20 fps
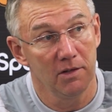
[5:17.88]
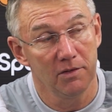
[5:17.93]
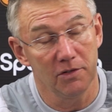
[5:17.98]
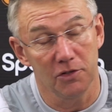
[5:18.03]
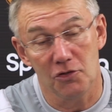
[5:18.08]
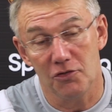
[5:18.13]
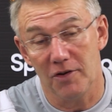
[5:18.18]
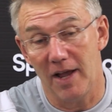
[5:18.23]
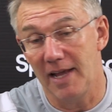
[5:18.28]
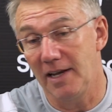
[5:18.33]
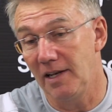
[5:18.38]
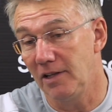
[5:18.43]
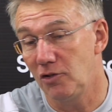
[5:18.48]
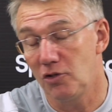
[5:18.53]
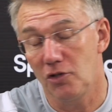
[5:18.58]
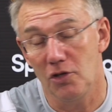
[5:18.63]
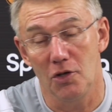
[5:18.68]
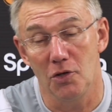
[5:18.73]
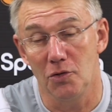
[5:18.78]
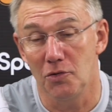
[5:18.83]
The training
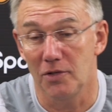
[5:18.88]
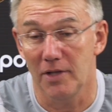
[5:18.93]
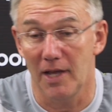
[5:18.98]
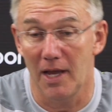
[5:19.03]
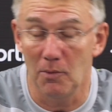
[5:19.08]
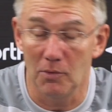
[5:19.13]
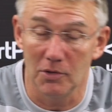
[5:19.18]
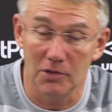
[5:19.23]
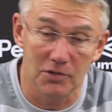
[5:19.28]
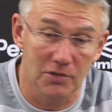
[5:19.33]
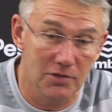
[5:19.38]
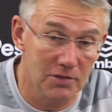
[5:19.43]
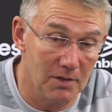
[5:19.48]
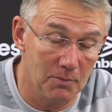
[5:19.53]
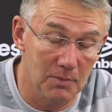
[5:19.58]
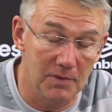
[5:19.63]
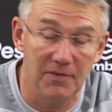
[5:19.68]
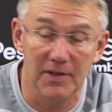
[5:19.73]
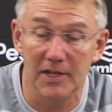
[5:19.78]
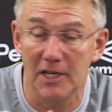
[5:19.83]
Tuesday was,
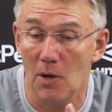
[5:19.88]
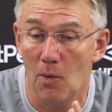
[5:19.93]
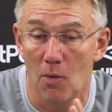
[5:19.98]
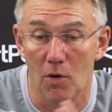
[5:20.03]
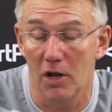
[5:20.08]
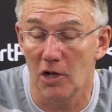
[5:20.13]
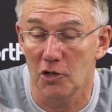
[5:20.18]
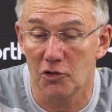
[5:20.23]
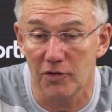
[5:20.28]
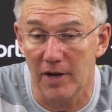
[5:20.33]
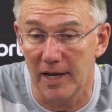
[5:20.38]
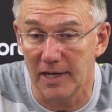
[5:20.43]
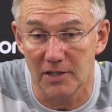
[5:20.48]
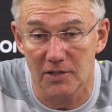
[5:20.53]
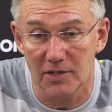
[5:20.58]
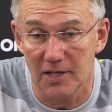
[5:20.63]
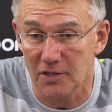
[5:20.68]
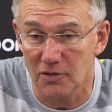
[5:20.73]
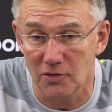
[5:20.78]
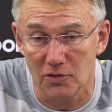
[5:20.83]
we video all our training
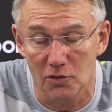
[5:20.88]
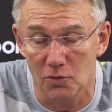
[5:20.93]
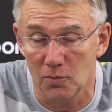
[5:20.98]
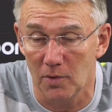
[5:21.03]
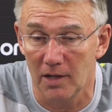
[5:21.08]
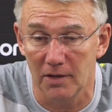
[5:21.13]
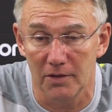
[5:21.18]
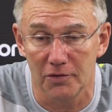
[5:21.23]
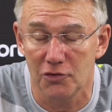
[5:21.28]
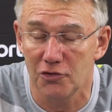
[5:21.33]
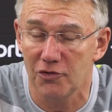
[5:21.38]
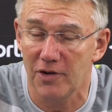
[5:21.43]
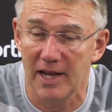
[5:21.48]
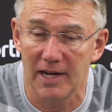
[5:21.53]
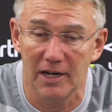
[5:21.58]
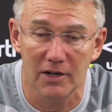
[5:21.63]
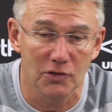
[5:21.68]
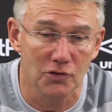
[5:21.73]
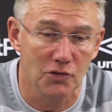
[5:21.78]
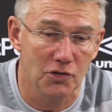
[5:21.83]
sessions as well. The
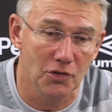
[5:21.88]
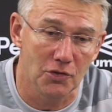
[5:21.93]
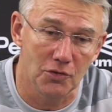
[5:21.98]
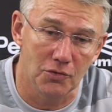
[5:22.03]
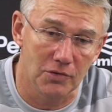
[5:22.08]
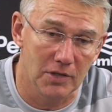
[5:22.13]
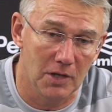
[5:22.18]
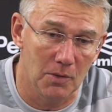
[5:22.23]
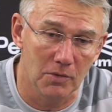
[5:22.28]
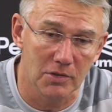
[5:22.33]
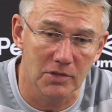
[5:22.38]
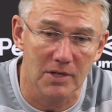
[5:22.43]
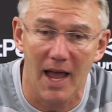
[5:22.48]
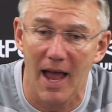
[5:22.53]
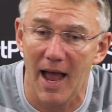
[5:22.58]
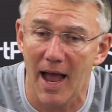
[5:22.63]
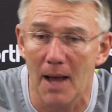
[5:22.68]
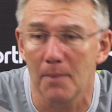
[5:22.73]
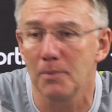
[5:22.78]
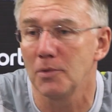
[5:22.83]
training on Tuesday was
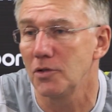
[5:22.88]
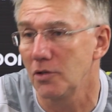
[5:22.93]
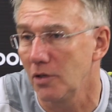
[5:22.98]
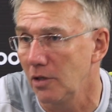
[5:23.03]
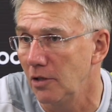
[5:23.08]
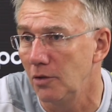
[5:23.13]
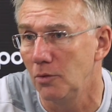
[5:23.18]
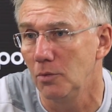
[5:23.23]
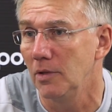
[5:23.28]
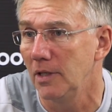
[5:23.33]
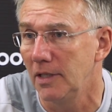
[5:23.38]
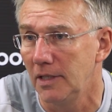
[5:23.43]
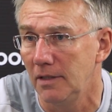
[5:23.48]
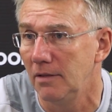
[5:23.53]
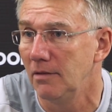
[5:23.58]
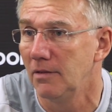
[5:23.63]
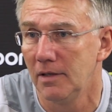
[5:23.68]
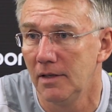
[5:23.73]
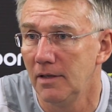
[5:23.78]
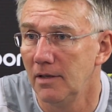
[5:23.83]

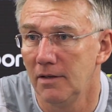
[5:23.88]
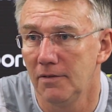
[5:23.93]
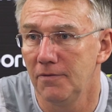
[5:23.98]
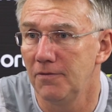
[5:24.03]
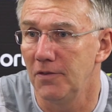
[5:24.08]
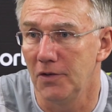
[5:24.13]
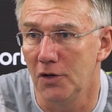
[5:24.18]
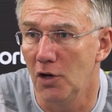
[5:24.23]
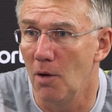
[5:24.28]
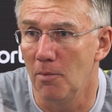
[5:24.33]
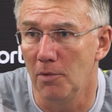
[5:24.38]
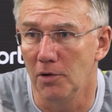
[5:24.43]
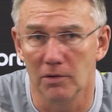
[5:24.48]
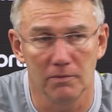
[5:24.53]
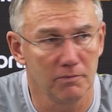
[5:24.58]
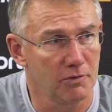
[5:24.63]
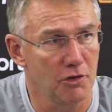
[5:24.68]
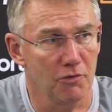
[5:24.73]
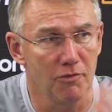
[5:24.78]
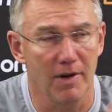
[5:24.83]
absolutely
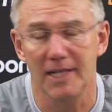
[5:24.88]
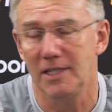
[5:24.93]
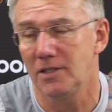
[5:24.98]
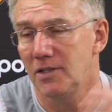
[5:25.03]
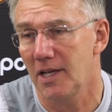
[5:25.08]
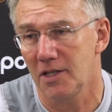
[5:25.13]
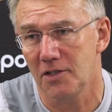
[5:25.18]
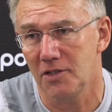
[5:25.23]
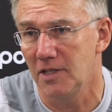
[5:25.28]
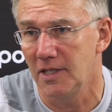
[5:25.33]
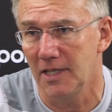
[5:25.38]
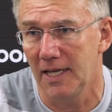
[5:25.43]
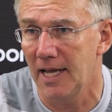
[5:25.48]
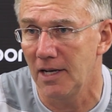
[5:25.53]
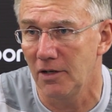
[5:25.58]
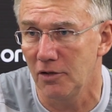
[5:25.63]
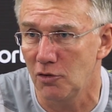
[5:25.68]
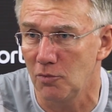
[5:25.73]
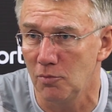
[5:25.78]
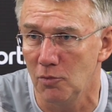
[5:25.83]
phenomenal. Great session
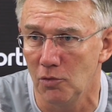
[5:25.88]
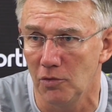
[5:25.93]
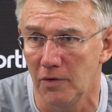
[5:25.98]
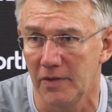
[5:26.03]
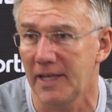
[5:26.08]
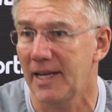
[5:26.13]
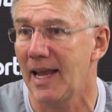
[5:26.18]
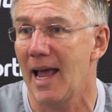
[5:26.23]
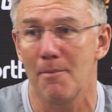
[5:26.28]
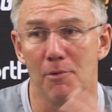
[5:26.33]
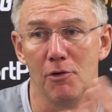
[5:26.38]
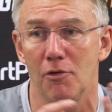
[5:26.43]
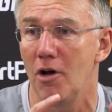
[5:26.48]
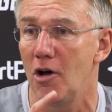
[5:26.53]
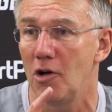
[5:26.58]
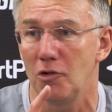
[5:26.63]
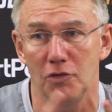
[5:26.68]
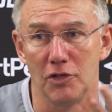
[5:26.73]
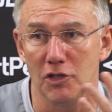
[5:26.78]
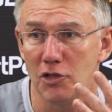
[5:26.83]
again this morning. The
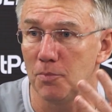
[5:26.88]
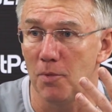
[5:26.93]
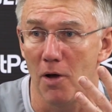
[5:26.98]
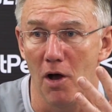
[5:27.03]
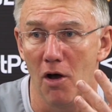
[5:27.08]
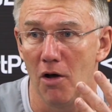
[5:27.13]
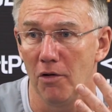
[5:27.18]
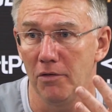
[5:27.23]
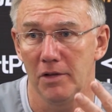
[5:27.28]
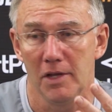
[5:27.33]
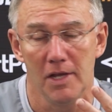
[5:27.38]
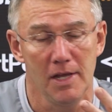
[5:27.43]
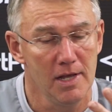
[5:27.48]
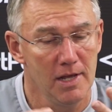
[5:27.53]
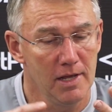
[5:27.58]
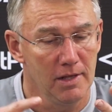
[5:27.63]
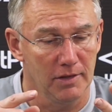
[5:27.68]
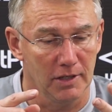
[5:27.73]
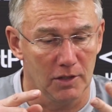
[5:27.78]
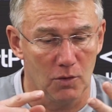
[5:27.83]
camaraderie spot on,
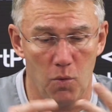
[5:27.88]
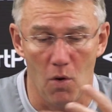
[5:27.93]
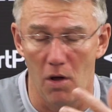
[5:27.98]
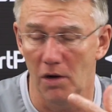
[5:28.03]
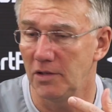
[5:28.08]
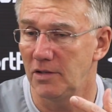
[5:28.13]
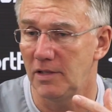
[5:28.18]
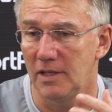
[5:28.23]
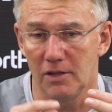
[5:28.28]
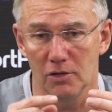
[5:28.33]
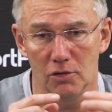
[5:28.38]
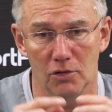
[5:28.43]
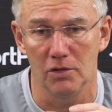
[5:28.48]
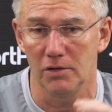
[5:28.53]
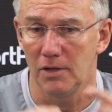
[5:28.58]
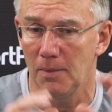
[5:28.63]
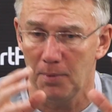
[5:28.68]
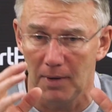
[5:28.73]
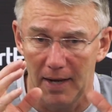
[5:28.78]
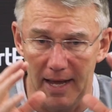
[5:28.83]
the quality,
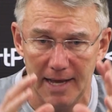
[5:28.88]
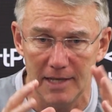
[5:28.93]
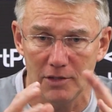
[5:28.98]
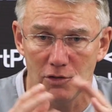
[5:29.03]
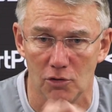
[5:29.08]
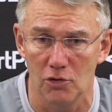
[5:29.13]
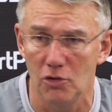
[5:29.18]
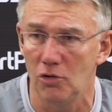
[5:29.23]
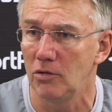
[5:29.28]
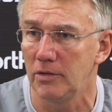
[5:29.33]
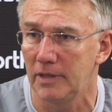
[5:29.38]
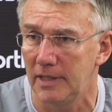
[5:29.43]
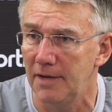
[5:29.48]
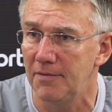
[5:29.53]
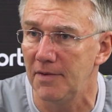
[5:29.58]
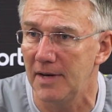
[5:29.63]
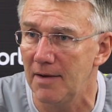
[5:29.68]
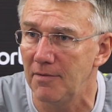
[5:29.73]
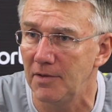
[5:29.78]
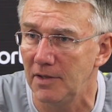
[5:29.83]
the players are all
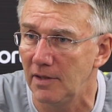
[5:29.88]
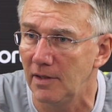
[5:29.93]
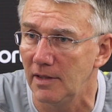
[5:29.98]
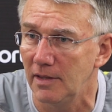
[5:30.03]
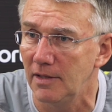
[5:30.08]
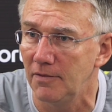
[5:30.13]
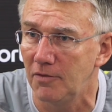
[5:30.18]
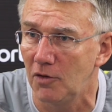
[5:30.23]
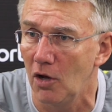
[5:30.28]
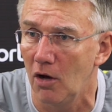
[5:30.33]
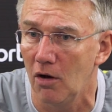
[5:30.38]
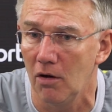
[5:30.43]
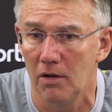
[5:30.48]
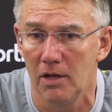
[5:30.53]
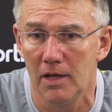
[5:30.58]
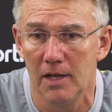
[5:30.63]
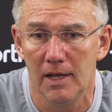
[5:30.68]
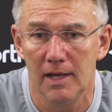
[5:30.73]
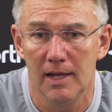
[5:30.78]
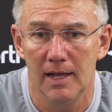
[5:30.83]
giving everything they've got.
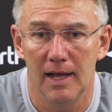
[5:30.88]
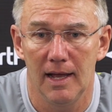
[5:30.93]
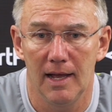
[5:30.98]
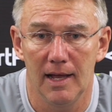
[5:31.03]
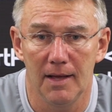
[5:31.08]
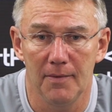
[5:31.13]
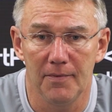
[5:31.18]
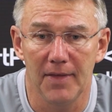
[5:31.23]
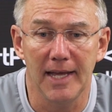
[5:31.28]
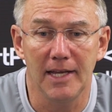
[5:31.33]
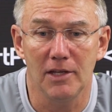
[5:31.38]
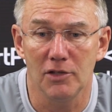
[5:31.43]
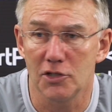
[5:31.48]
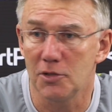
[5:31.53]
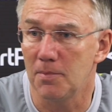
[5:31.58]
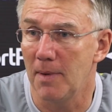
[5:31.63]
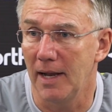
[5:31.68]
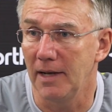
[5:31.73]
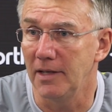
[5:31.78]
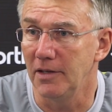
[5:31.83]
They can
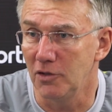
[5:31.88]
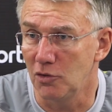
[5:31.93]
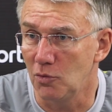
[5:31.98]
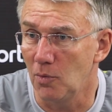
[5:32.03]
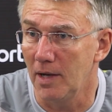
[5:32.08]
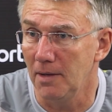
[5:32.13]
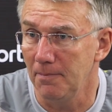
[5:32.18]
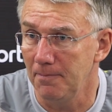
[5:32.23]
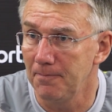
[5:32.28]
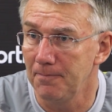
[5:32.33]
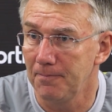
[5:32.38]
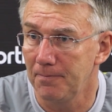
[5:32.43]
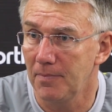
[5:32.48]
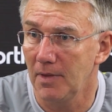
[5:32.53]
smell it as well.